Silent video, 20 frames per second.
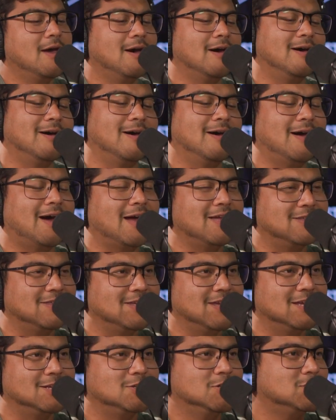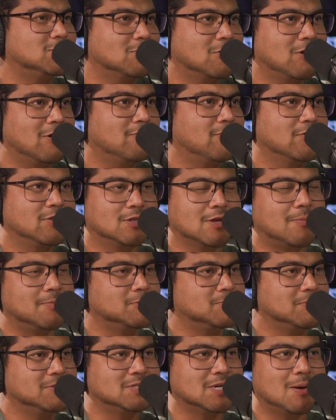I think just start off with, I'm gonna
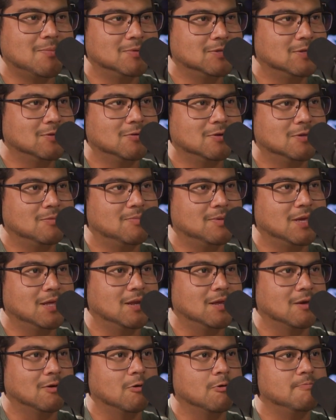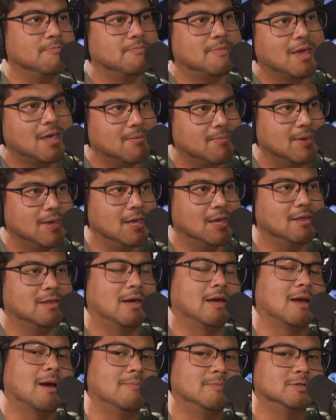spend time with the Lord at the beginning, or maybe
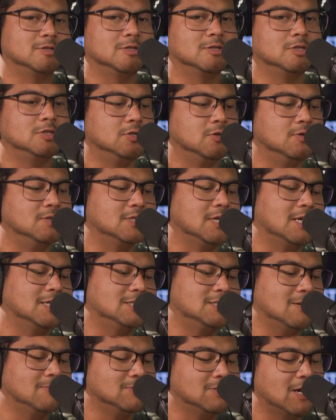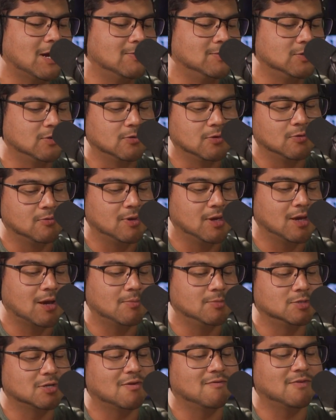like I'm just gonna choose that sometime during the week.
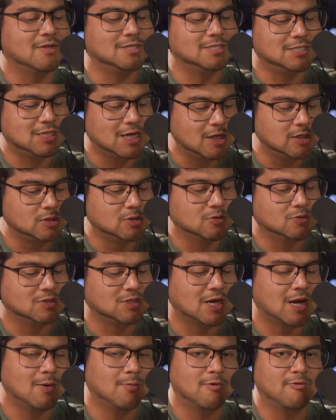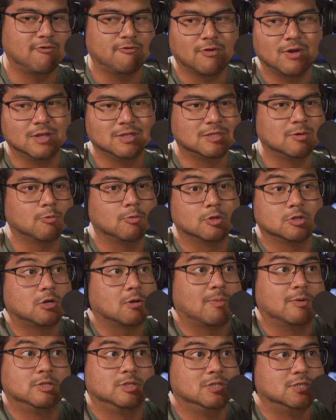I'm just gonna have intentional time with friends that we're gonna talk
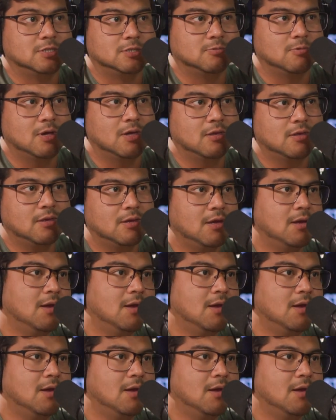about Jesus with.